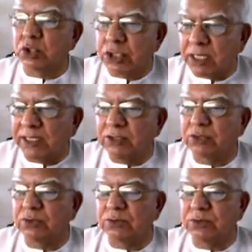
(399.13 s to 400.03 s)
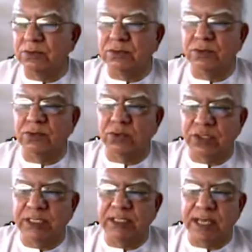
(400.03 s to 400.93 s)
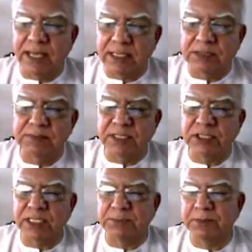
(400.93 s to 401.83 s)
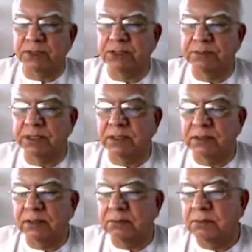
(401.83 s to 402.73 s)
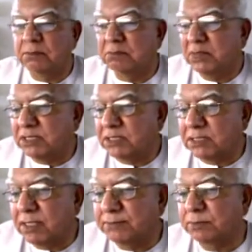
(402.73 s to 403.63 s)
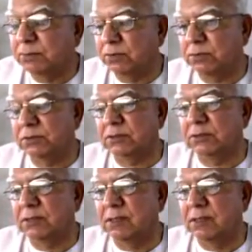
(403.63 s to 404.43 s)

try to read as much as possible Mirza Sahab's books.